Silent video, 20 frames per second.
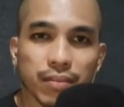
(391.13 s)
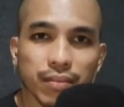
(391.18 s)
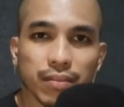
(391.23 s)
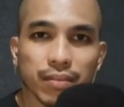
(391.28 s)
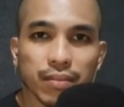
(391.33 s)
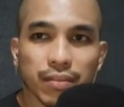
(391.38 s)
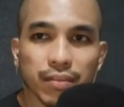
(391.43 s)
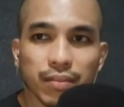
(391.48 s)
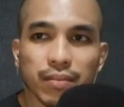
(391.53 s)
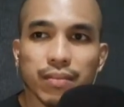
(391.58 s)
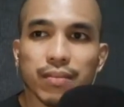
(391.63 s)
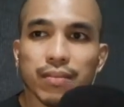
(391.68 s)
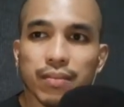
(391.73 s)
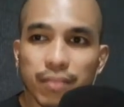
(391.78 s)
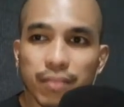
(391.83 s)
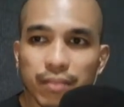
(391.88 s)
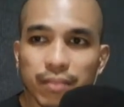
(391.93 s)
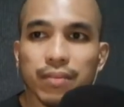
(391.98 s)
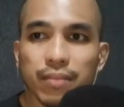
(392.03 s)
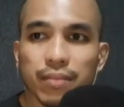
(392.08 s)

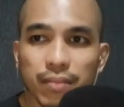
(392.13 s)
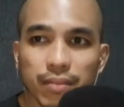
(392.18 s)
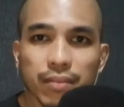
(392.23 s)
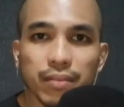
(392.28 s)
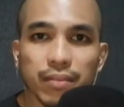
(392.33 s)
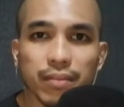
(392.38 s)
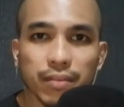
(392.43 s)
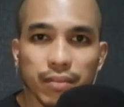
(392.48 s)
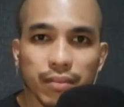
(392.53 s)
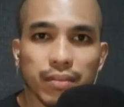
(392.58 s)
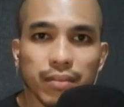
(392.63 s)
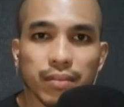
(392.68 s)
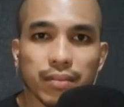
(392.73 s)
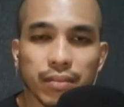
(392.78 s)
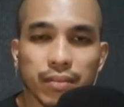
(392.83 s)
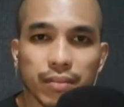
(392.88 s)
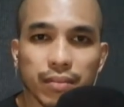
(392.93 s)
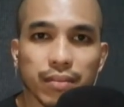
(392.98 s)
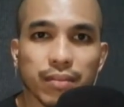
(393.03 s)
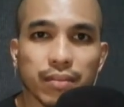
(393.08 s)

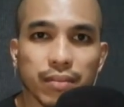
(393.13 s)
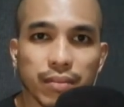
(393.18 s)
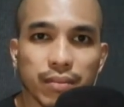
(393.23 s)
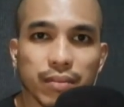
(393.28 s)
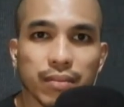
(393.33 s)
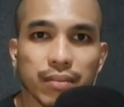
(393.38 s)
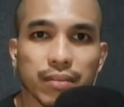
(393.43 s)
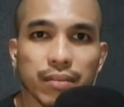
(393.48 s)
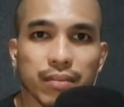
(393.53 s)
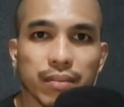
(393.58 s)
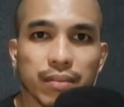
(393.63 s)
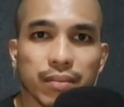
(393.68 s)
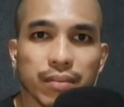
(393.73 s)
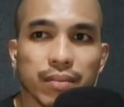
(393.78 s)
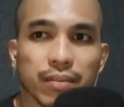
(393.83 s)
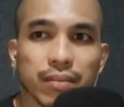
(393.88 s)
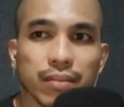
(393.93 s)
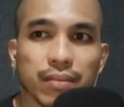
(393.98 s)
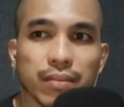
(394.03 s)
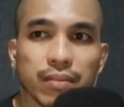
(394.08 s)

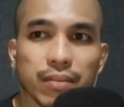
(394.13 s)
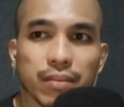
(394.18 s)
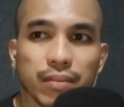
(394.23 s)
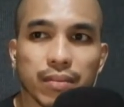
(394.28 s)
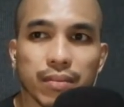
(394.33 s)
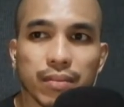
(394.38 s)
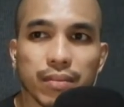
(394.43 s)
The person shown says nothing.